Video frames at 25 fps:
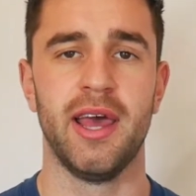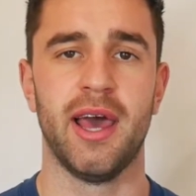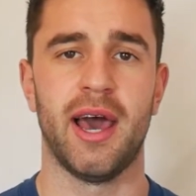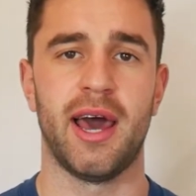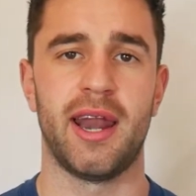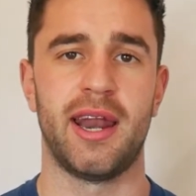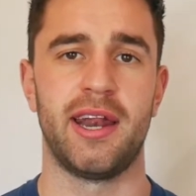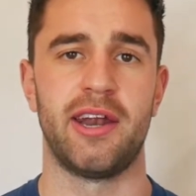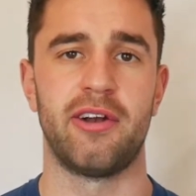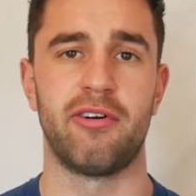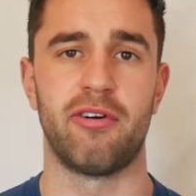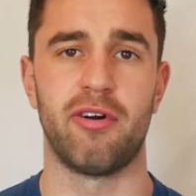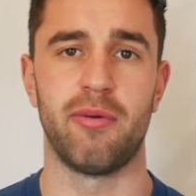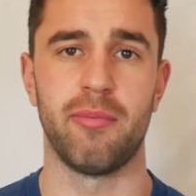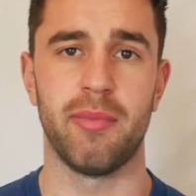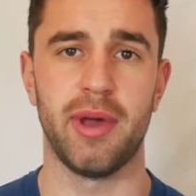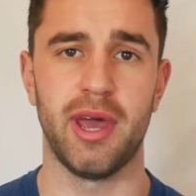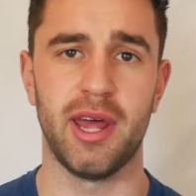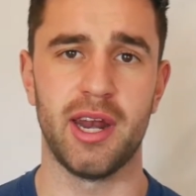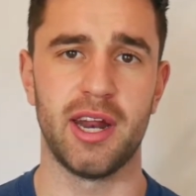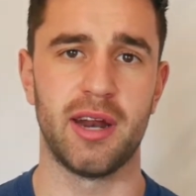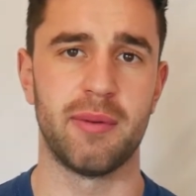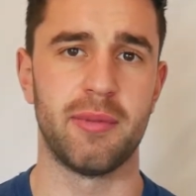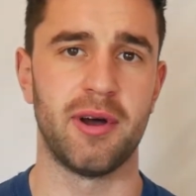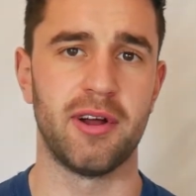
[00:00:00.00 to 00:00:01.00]
and then the
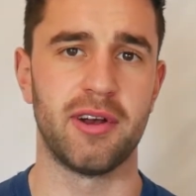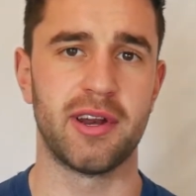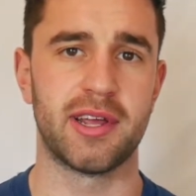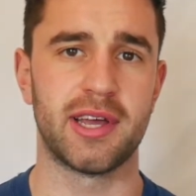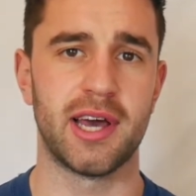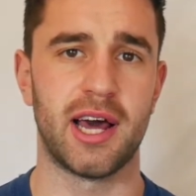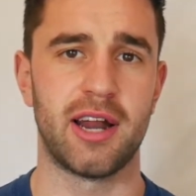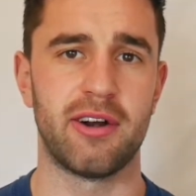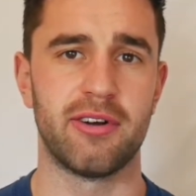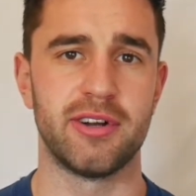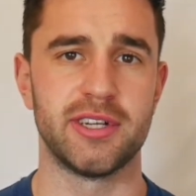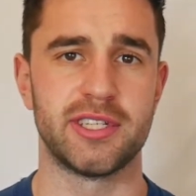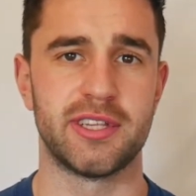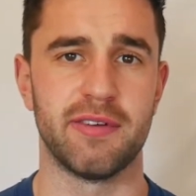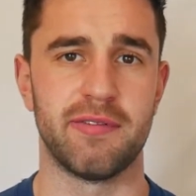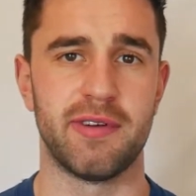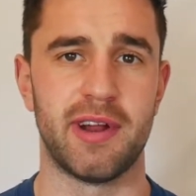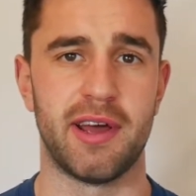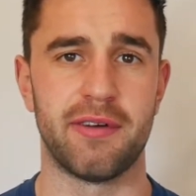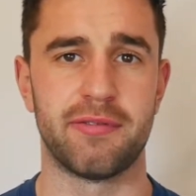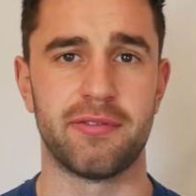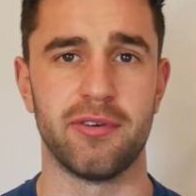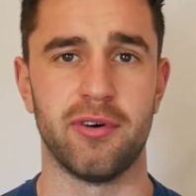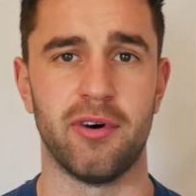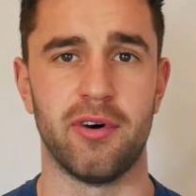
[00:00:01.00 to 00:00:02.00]
remaining amount of calories they've
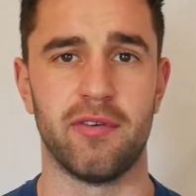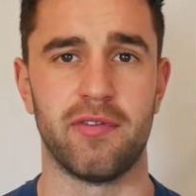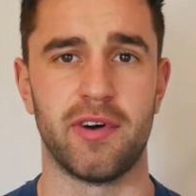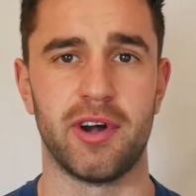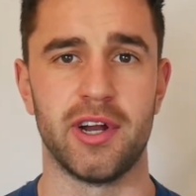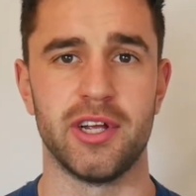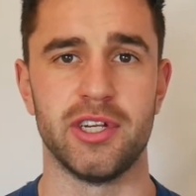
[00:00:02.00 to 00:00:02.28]
left over